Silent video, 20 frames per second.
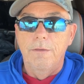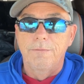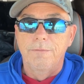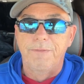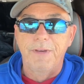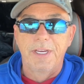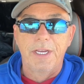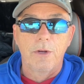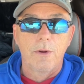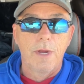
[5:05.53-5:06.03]

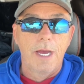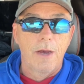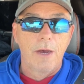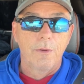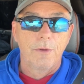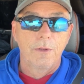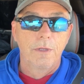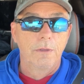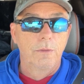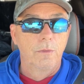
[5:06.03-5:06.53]
figure out
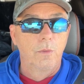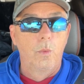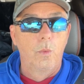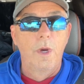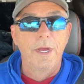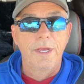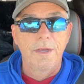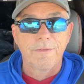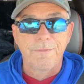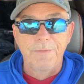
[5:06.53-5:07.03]

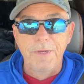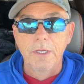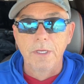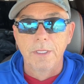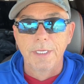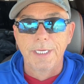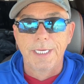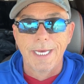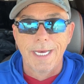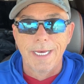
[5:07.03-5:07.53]
what your
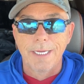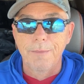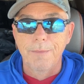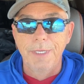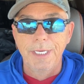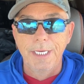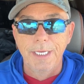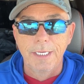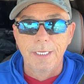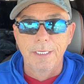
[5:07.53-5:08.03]
fuel
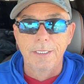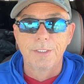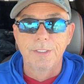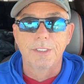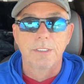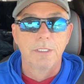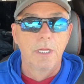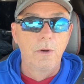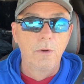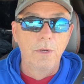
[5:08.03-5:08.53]
economy
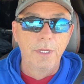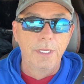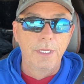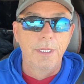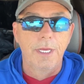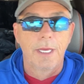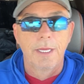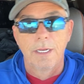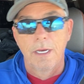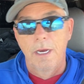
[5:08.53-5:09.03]
is, loaded
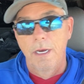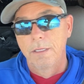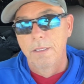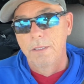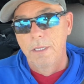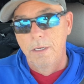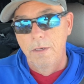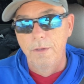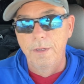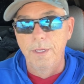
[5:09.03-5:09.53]
and
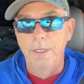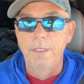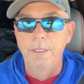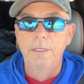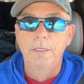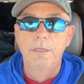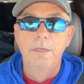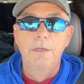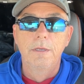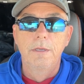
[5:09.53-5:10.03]
unloaded,
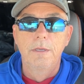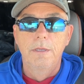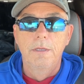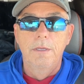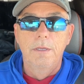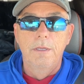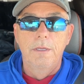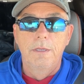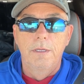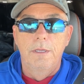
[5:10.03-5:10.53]

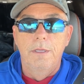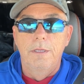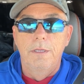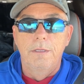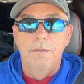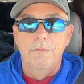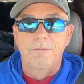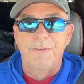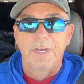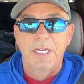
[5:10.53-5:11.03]

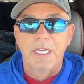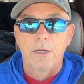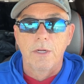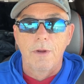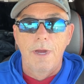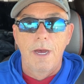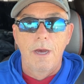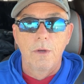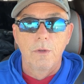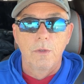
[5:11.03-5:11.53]
figure
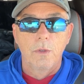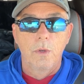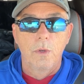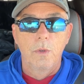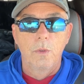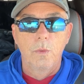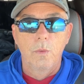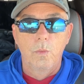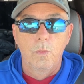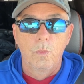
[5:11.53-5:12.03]
out
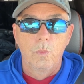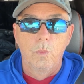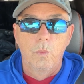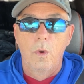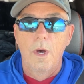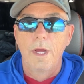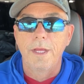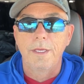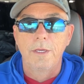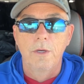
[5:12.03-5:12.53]

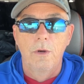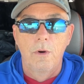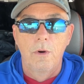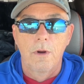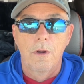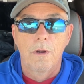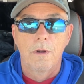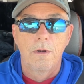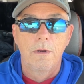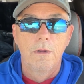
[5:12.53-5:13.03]
what
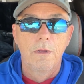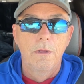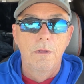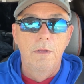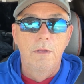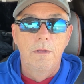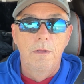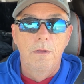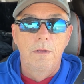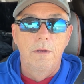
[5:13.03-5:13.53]
your
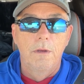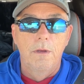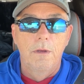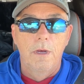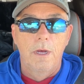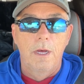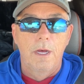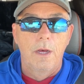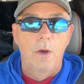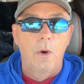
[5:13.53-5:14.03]

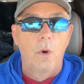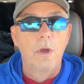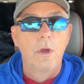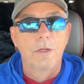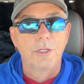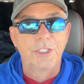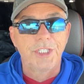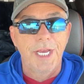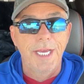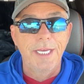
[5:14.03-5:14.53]

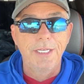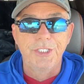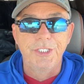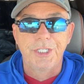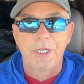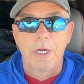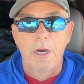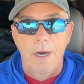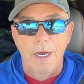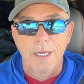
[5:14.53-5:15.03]
oil
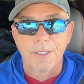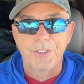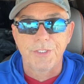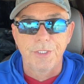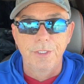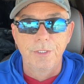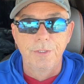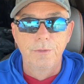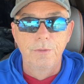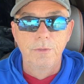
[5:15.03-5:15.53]
change costs
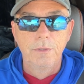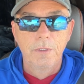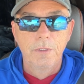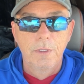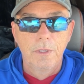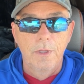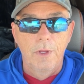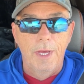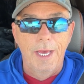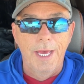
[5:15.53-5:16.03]
you,
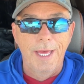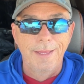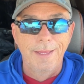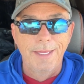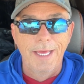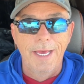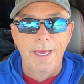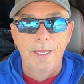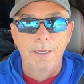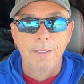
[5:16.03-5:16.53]
and
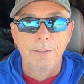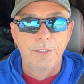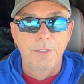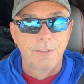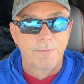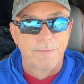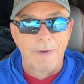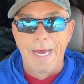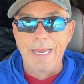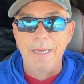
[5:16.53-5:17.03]
then
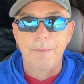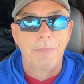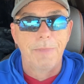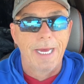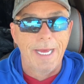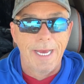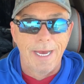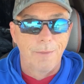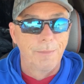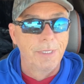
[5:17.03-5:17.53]
divide it by
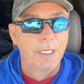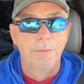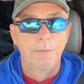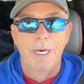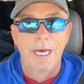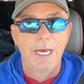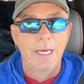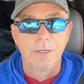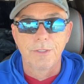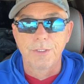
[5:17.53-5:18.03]
how many
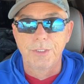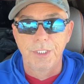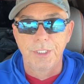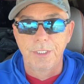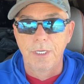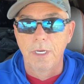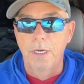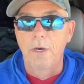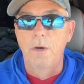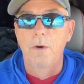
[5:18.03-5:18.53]
miles you
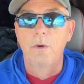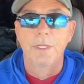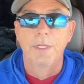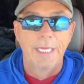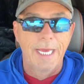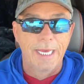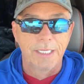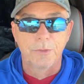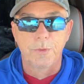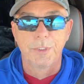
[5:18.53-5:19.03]
go, and
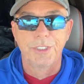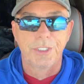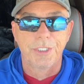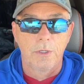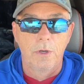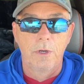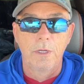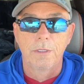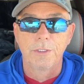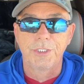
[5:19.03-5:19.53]
that's what
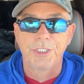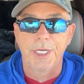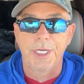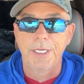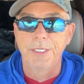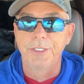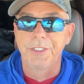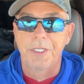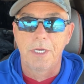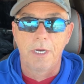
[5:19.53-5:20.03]
your oil
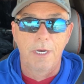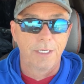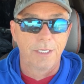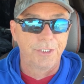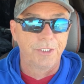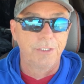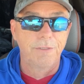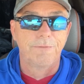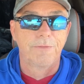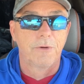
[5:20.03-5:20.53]
change
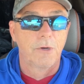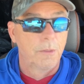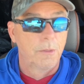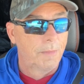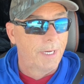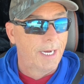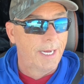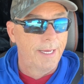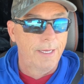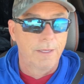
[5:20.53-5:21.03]
costs you for a
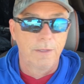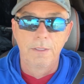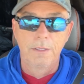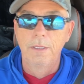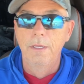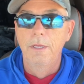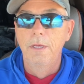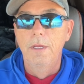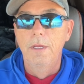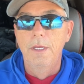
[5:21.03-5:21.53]
mile.
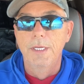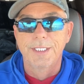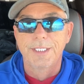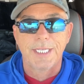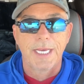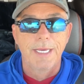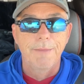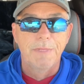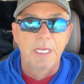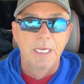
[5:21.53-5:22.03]

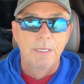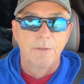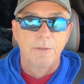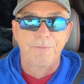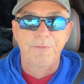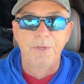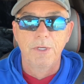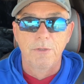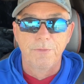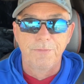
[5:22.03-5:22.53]
Same thing
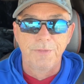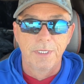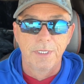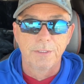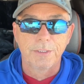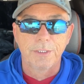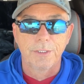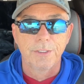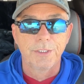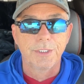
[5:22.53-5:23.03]
with fuel
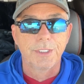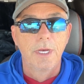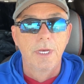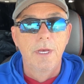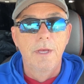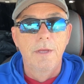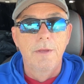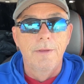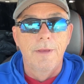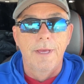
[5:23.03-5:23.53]
filters.
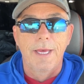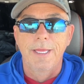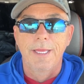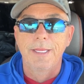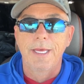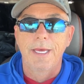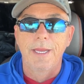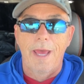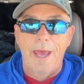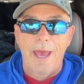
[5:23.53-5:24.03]
And
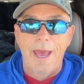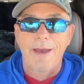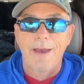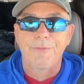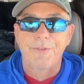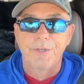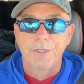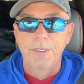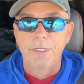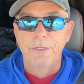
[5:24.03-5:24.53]
then
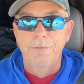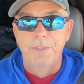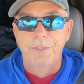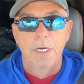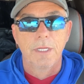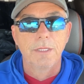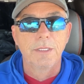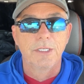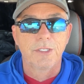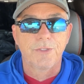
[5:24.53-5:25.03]
after you've
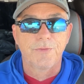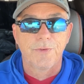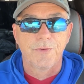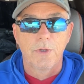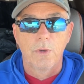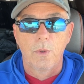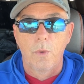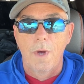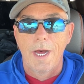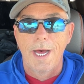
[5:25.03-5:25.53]
done this for
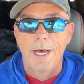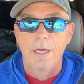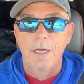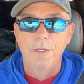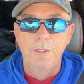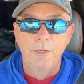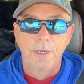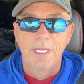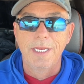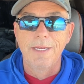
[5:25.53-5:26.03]
a while,
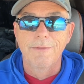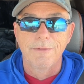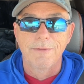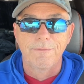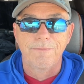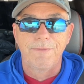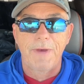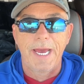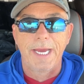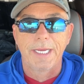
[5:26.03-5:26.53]
you can even
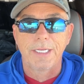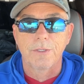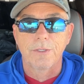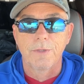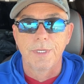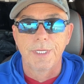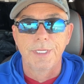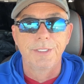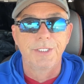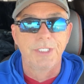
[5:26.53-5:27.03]

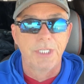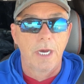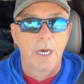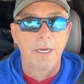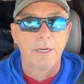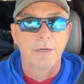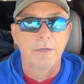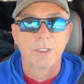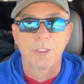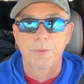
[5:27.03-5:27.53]
factor in
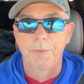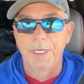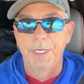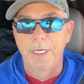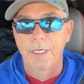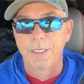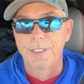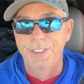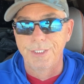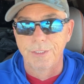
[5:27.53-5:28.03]
tires,
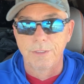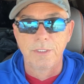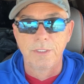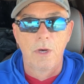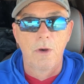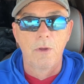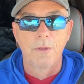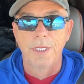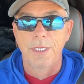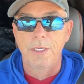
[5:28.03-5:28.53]
because you'll
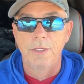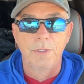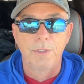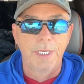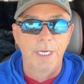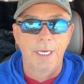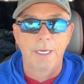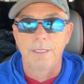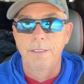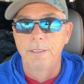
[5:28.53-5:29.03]
know that you
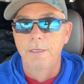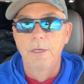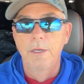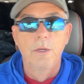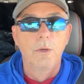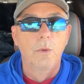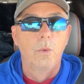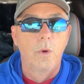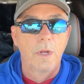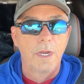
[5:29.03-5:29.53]
get
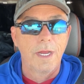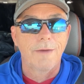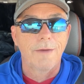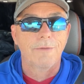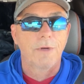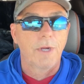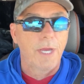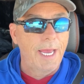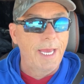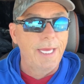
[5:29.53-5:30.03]

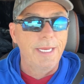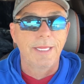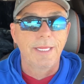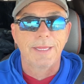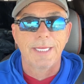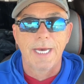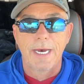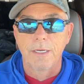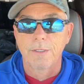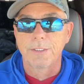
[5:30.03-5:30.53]
whatever,
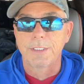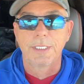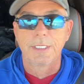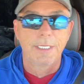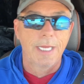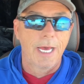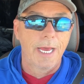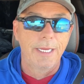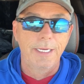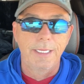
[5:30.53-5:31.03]
80,000,
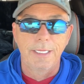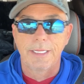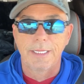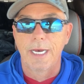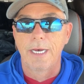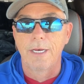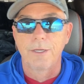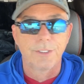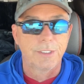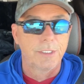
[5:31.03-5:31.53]

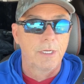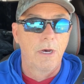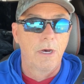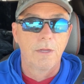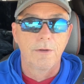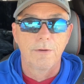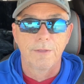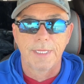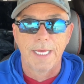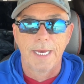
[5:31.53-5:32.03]
90,000,
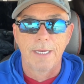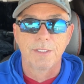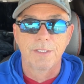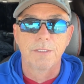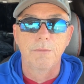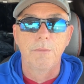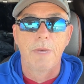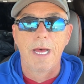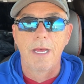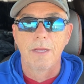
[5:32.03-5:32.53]

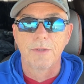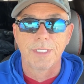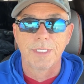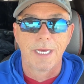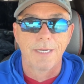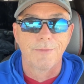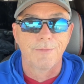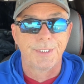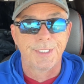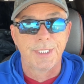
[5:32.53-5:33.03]
100,000 miles
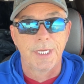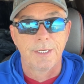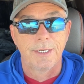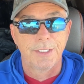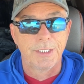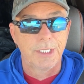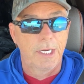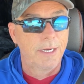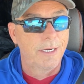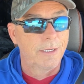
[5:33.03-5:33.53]
out of a set of
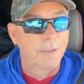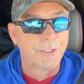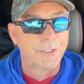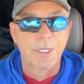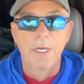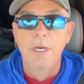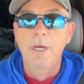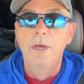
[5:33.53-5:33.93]
tires.